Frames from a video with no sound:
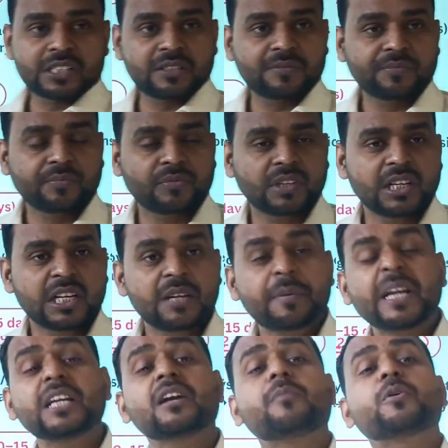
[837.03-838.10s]
days,
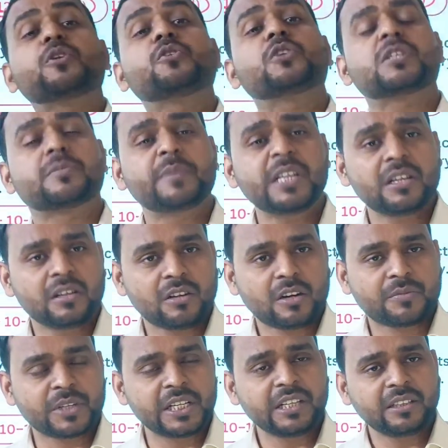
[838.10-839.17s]
depending upon your speed
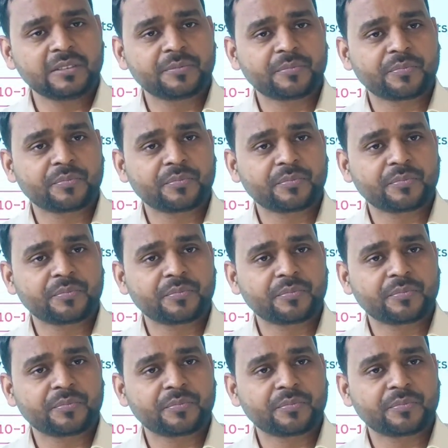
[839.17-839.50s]
of reading,